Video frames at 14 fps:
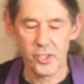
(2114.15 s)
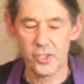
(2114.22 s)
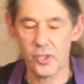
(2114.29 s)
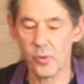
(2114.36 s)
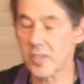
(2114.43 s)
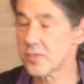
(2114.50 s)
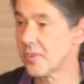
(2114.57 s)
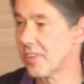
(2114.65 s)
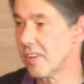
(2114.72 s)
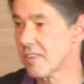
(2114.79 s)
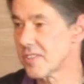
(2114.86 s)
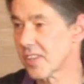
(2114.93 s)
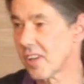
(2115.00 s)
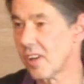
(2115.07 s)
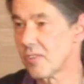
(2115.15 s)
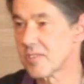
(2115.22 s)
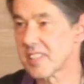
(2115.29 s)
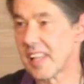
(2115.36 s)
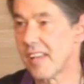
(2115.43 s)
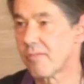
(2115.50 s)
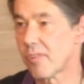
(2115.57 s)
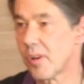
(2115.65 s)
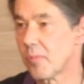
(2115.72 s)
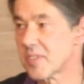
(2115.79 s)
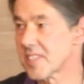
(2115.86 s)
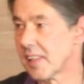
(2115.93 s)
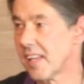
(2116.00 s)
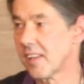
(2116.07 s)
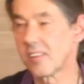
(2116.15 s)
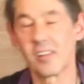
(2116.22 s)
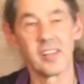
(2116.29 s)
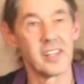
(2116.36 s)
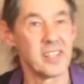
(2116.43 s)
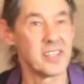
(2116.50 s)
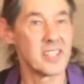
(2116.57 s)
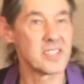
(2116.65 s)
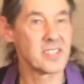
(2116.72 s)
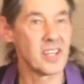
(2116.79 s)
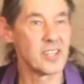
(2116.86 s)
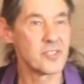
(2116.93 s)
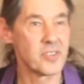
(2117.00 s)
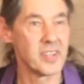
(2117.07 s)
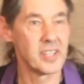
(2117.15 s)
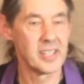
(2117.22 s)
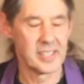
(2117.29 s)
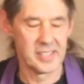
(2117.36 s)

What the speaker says: 200 years ago, slavery was legal in this country.